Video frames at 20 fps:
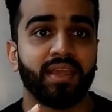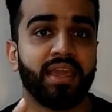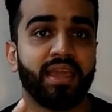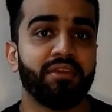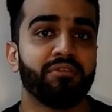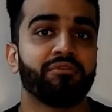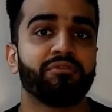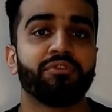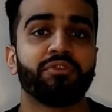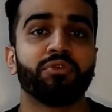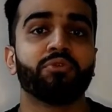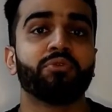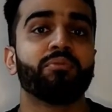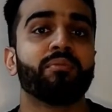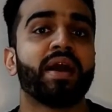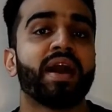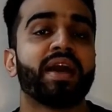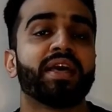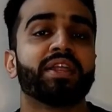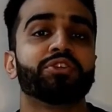If you
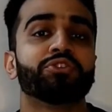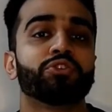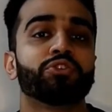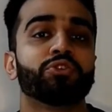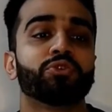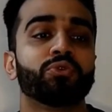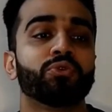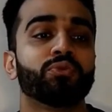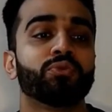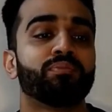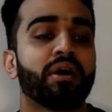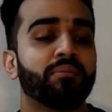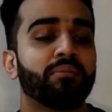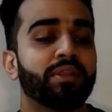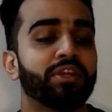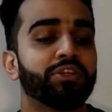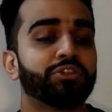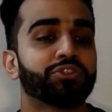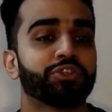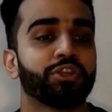manage to
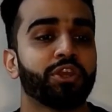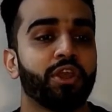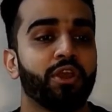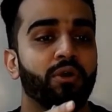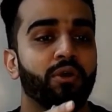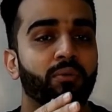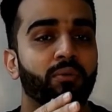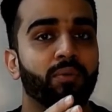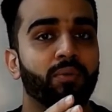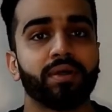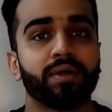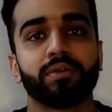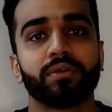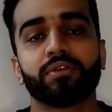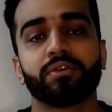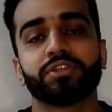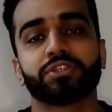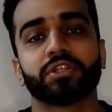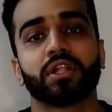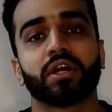publish one
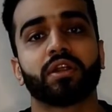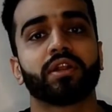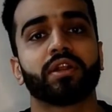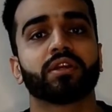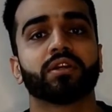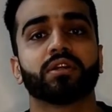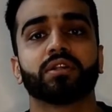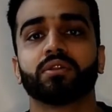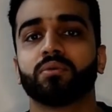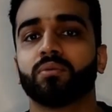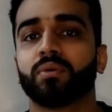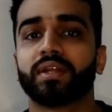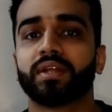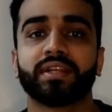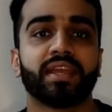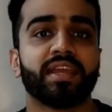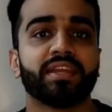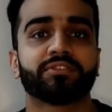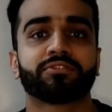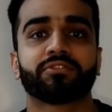original article,
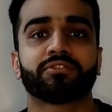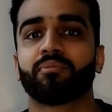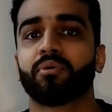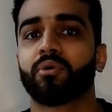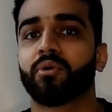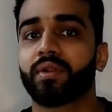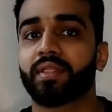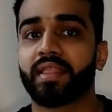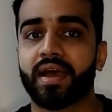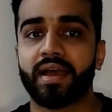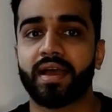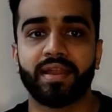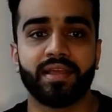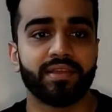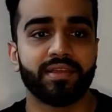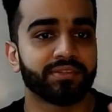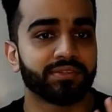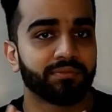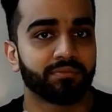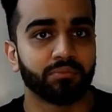one case report, that
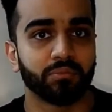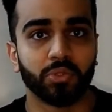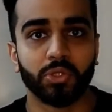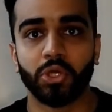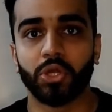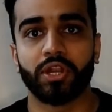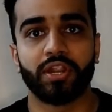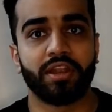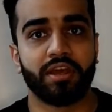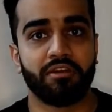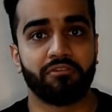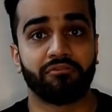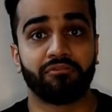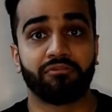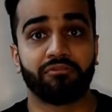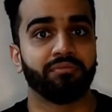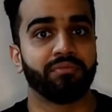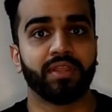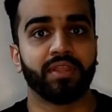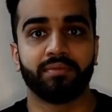is good
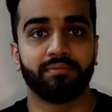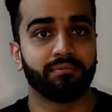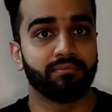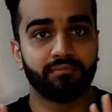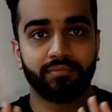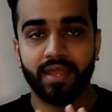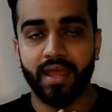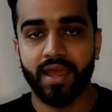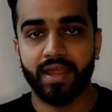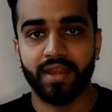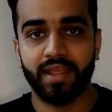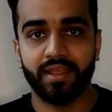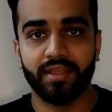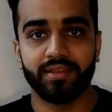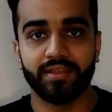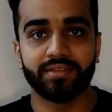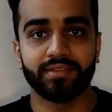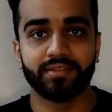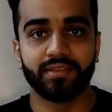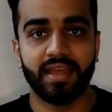enough. That
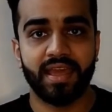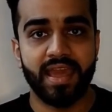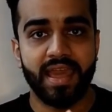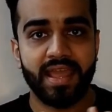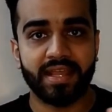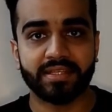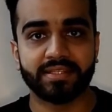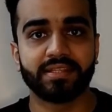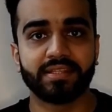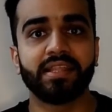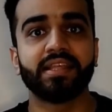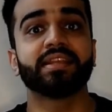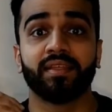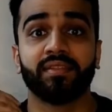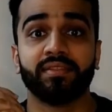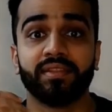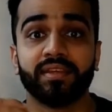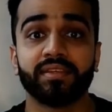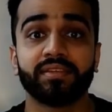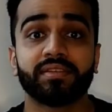is excellent.
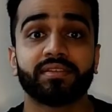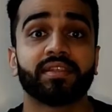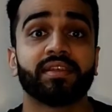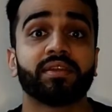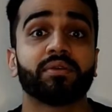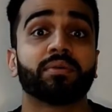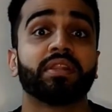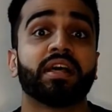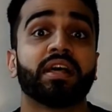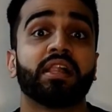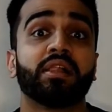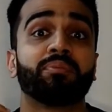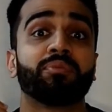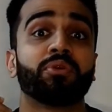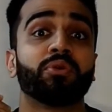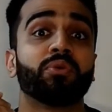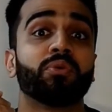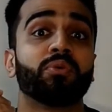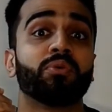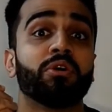This thing will
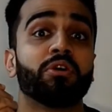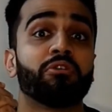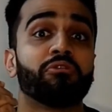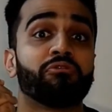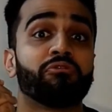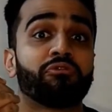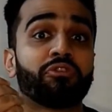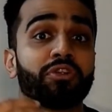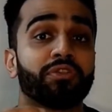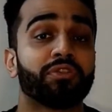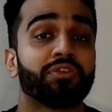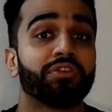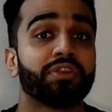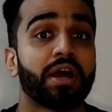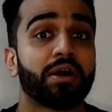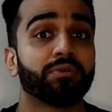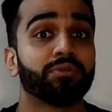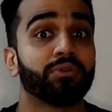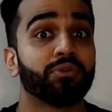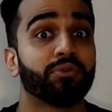help you further
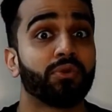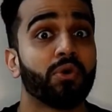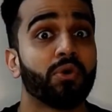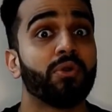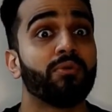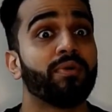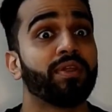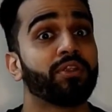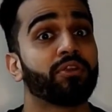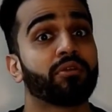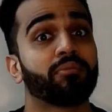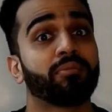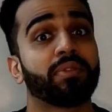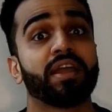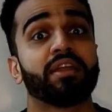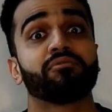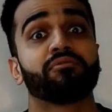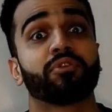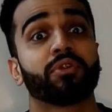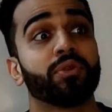down the road when you're
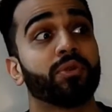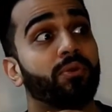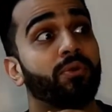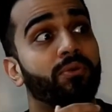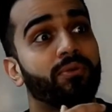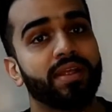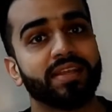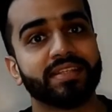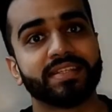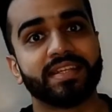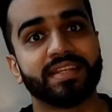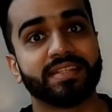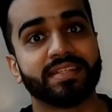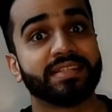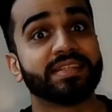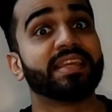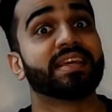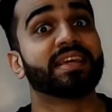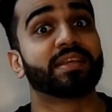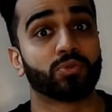applying for your
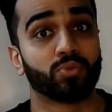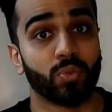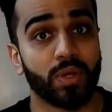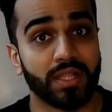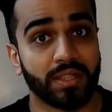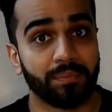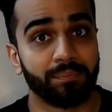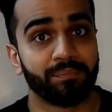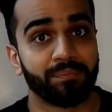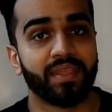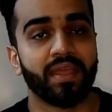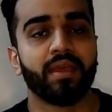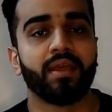residency as well.